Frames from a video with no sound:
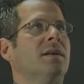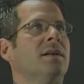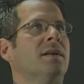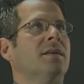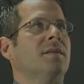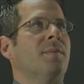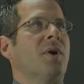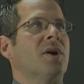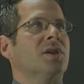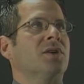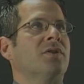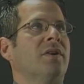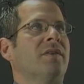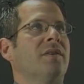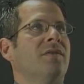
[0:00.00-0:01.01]
the partial
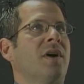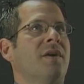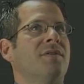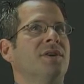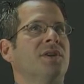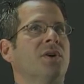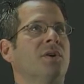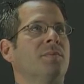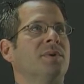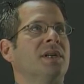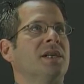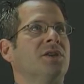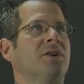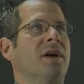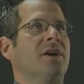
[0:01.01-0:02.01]
derivative of the total
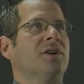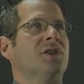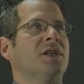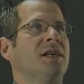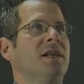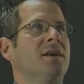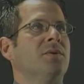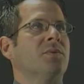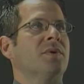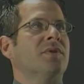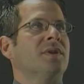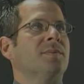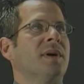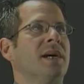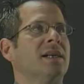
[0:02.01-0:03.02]
potential energy with
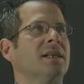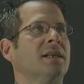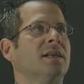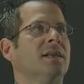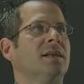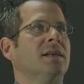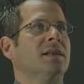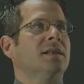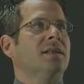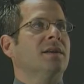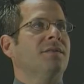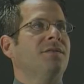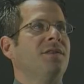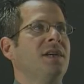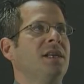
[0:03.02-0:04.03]
respect to
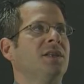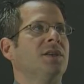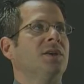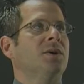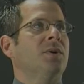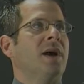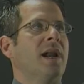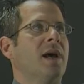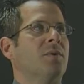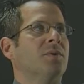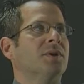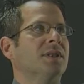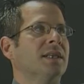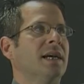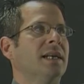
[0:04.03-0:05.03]
phi2, and I will
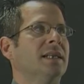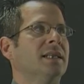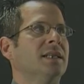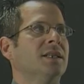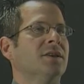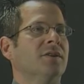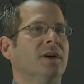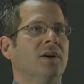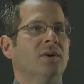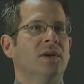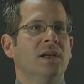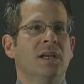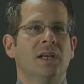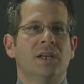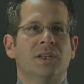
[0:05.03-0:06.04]
set it to 0.
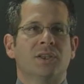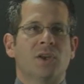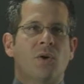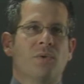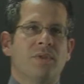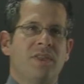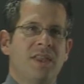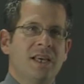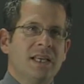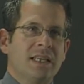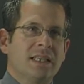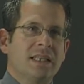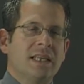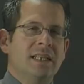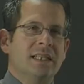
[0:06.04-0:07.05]
So
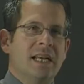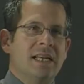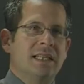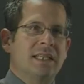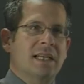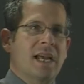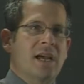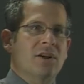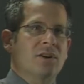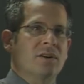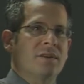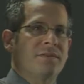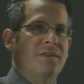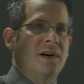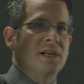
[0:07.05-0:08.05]
this is a scalar
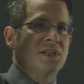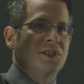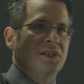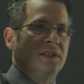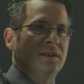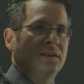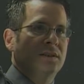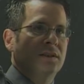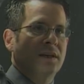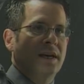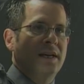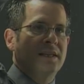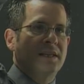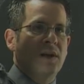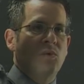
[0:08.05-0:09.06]
function. It
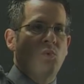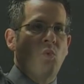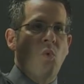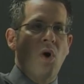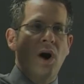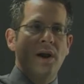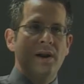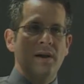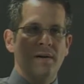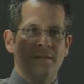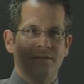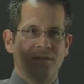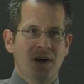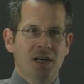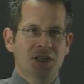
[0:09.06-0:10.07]
is a one
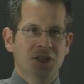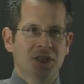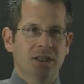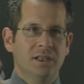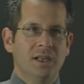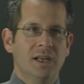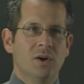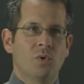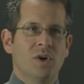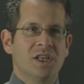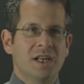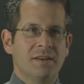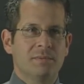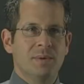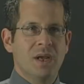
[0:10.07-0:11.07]
function, which
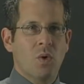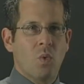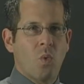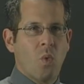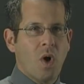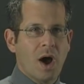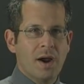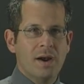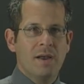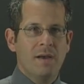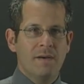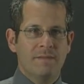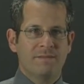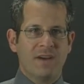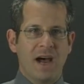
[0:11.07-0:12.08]
gives me one
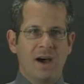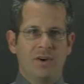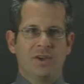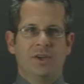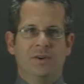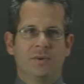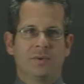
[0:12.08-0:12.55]
value.